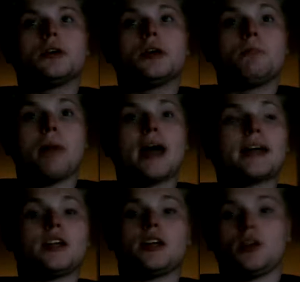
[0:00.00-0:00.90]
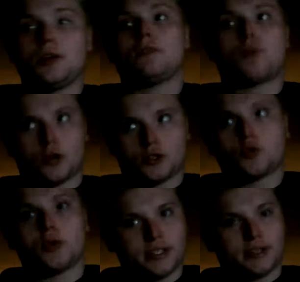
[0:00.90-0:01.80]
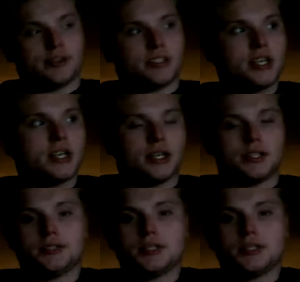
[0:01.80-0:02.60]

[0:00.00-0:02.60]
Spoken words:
back, of course, 2017.